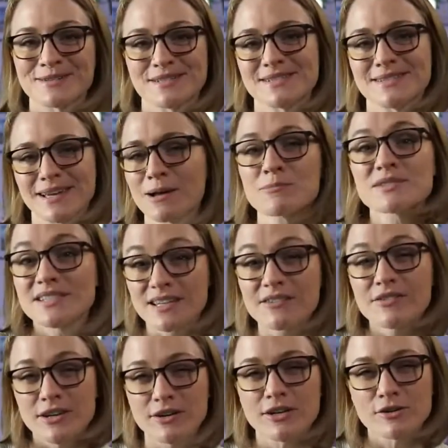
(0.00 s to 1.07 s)
He's like, I'm sick of
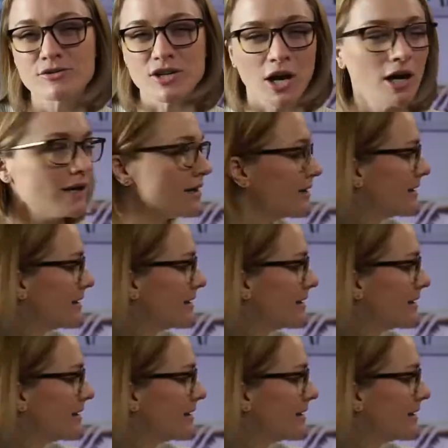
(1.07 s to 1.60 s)
hearing you talk.